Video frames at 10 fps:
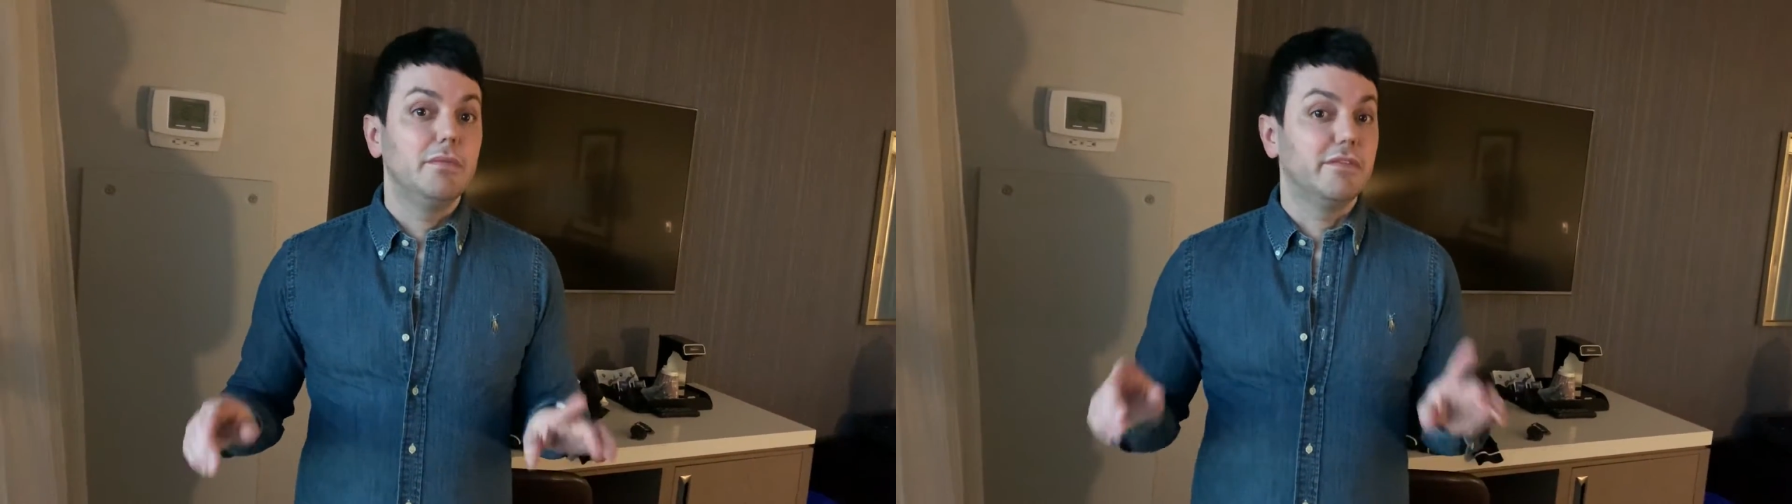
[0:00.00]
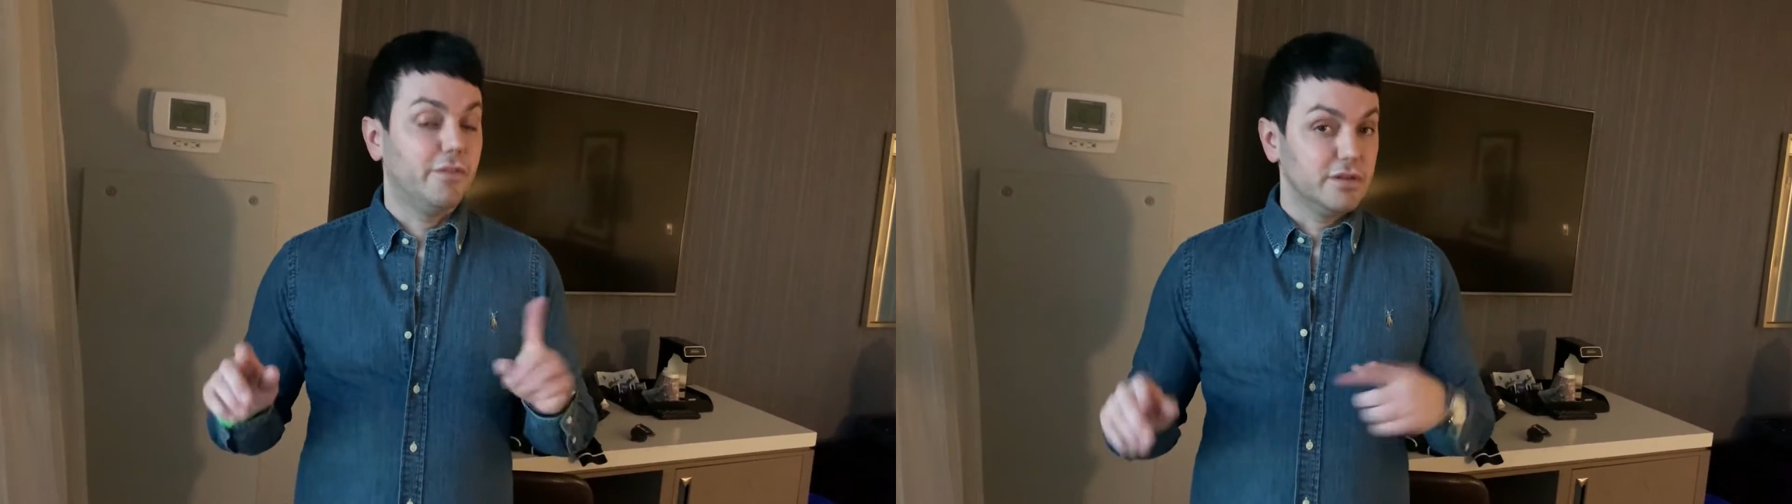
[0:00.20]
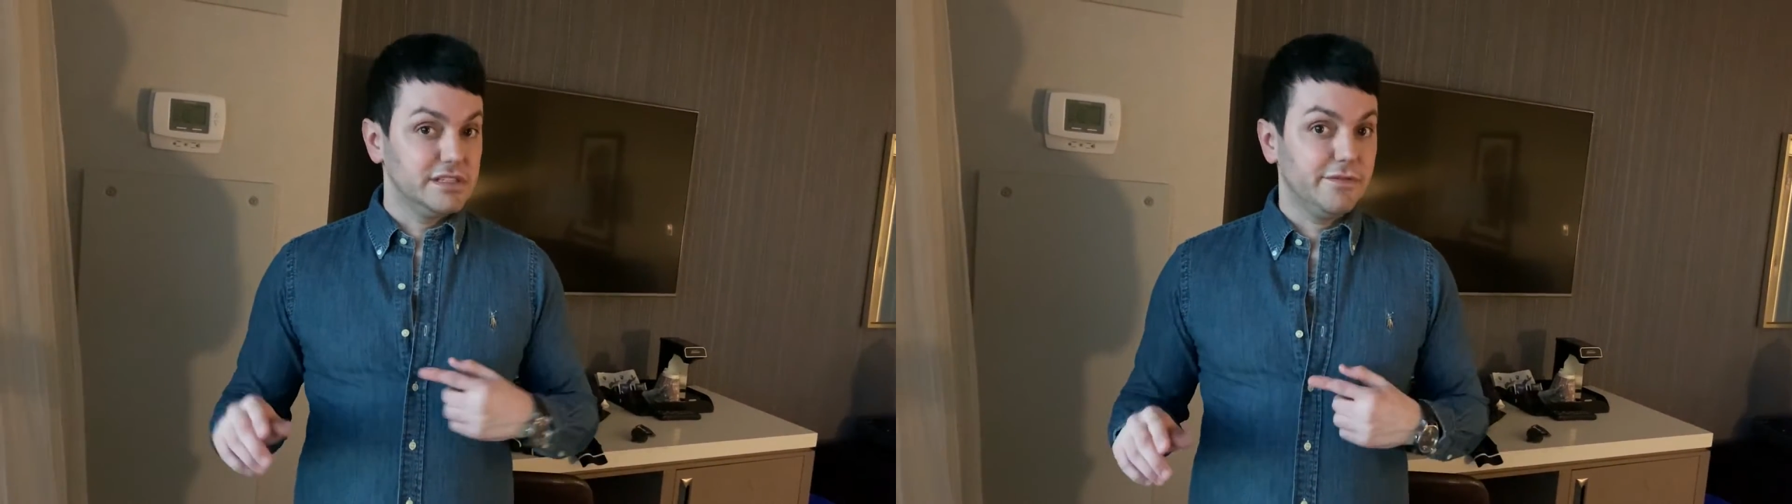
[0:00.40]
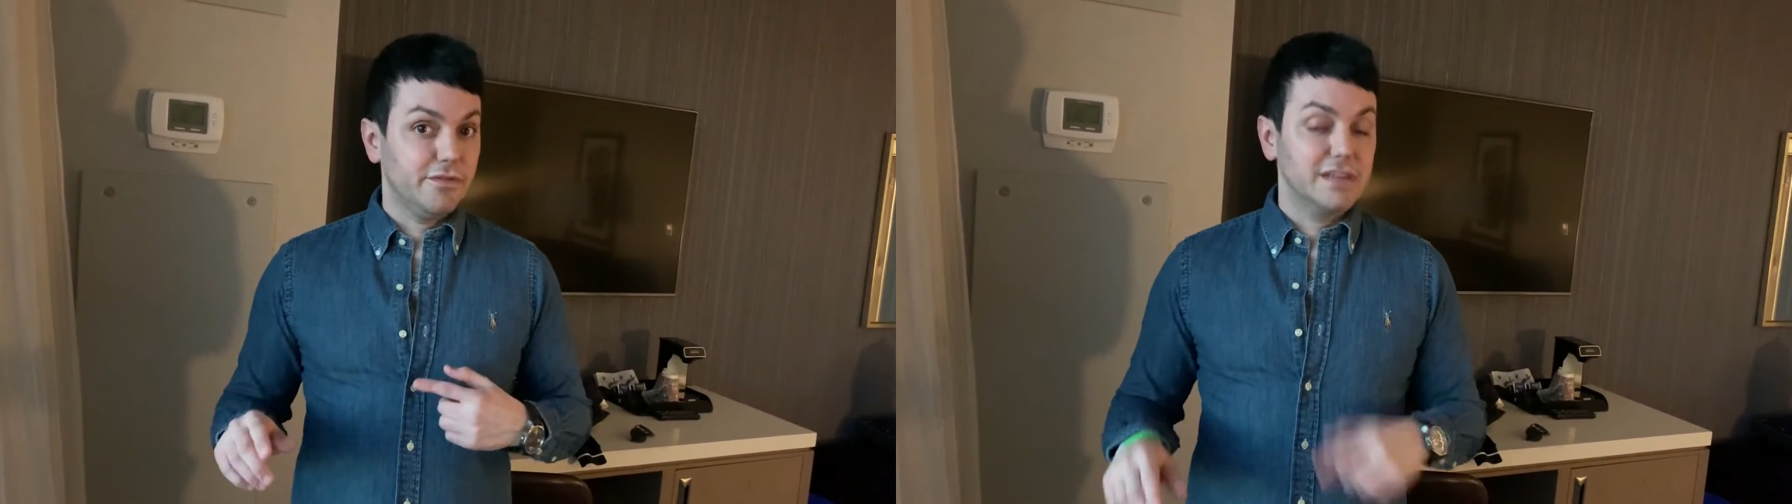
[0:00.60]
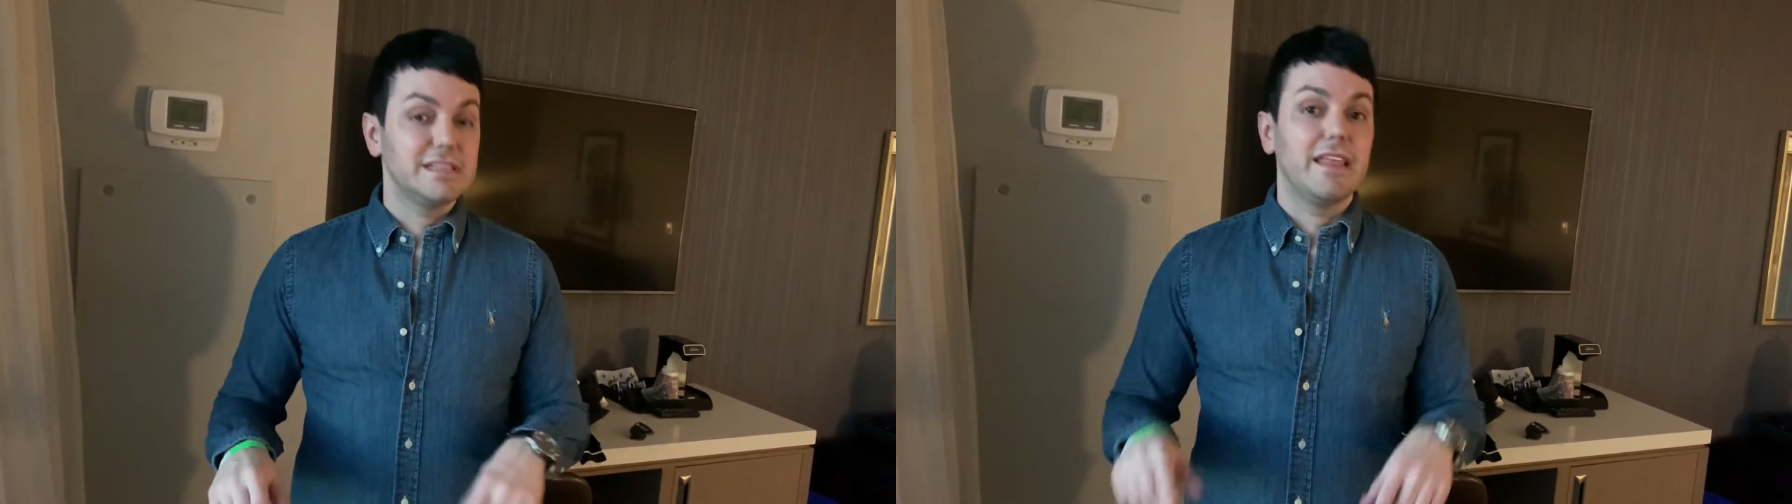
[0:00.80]
But fortunately
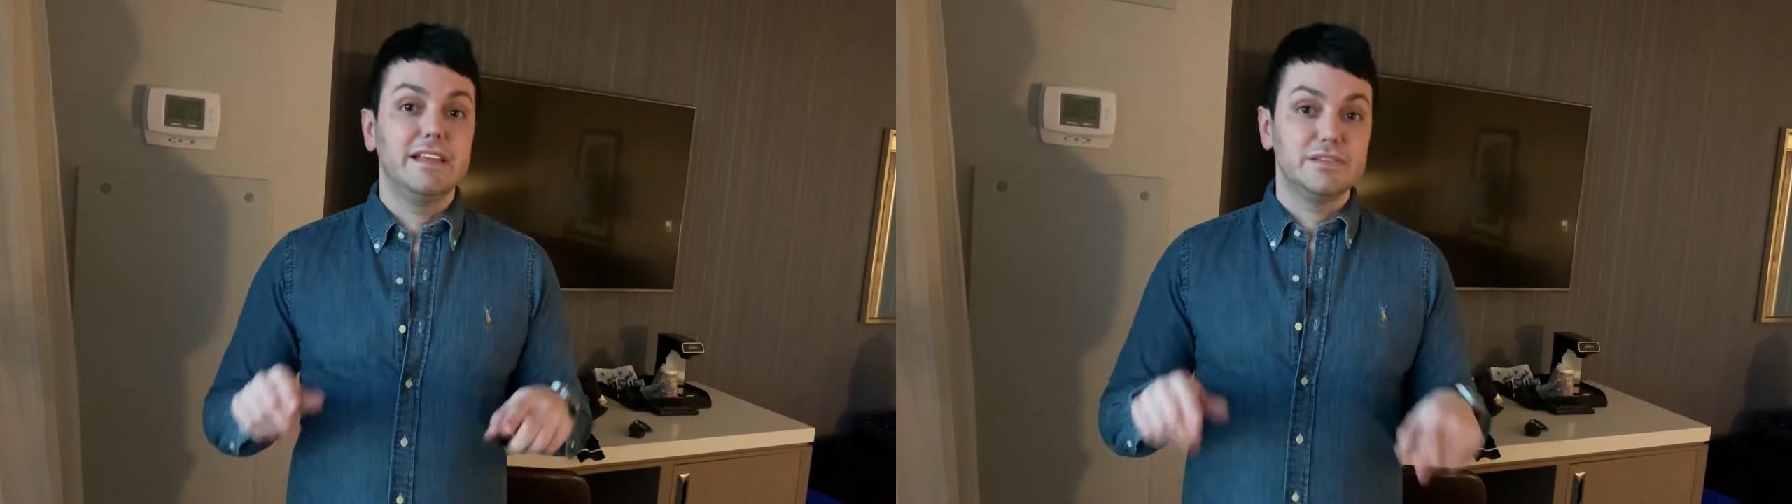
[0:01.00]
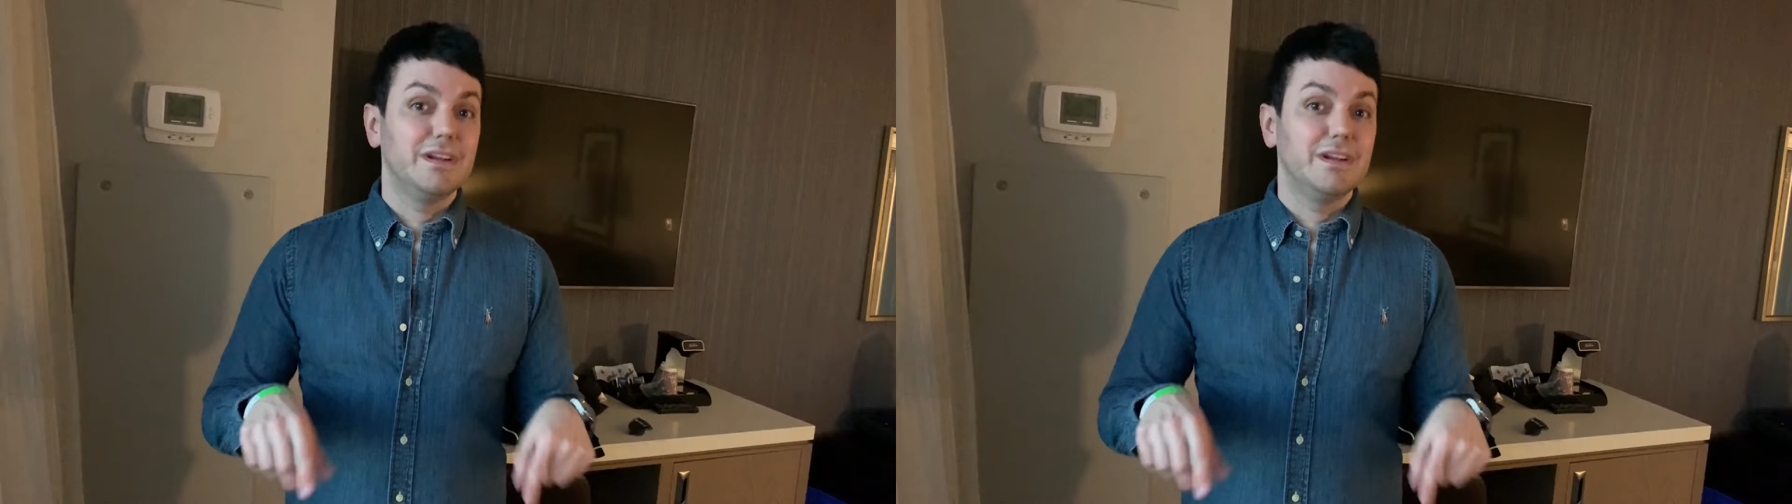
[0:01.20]
for us, this